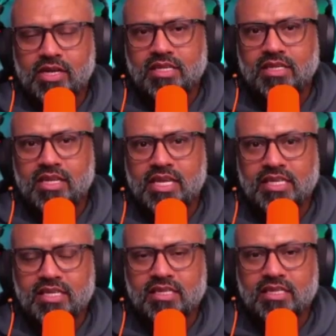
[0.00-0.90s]
So he does.
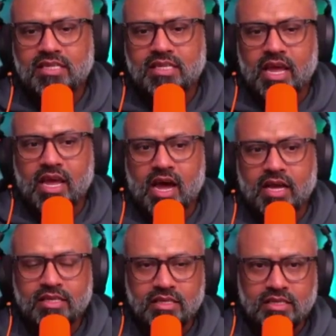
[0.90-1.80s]
He just say,
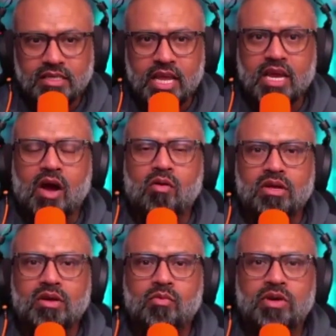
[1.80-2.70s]
I just take
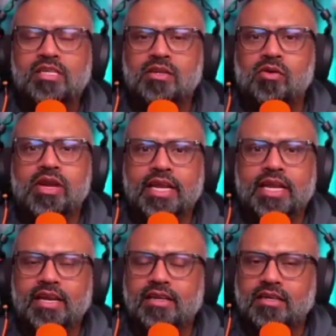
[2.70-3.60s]
out what is not
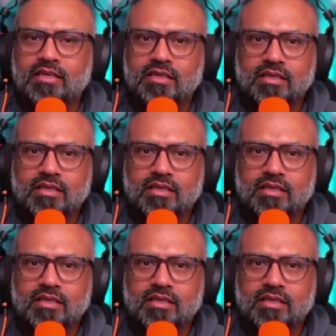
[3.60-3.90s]
needed.